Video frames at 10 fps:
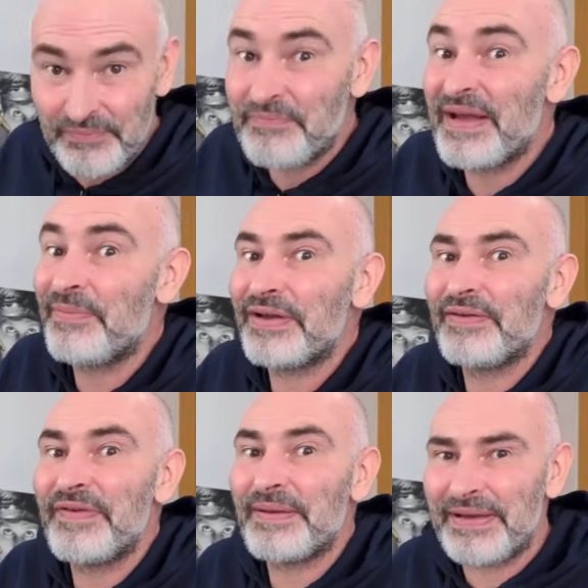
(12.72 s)
But I'm going
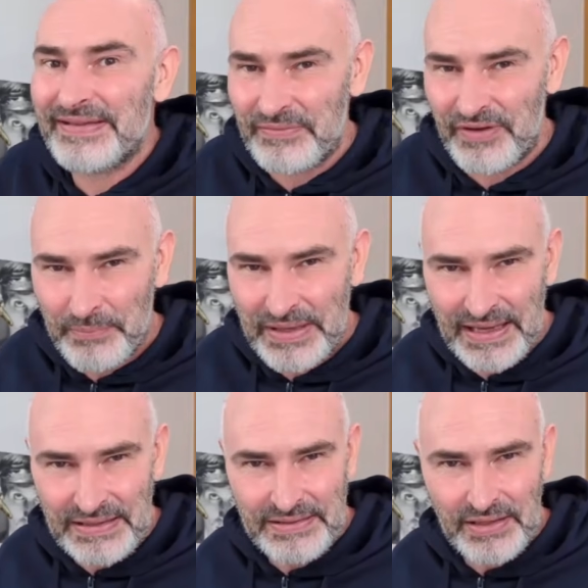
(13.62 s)
to find myself up
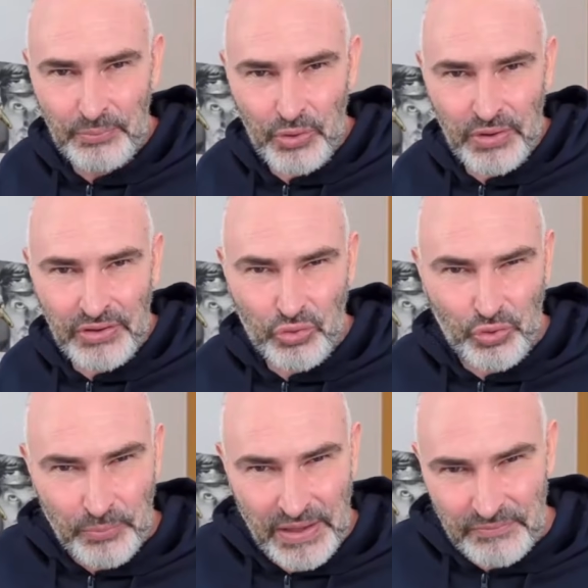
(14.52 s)
against an opponent who
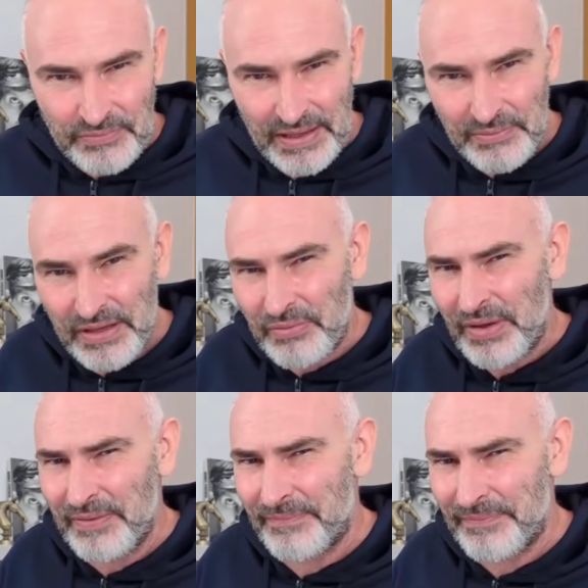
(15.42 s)
will play very, very well.